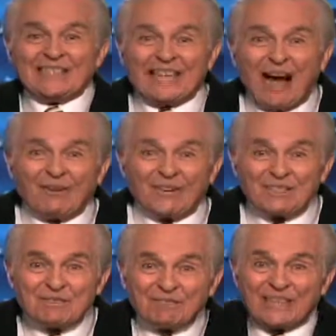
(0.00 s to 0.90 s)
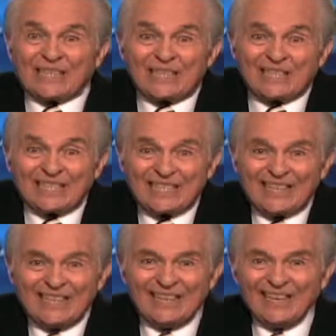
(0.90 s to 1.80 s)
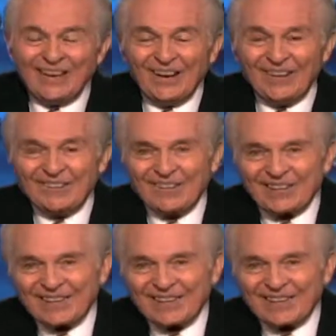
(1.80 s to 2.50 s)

Now it's peace for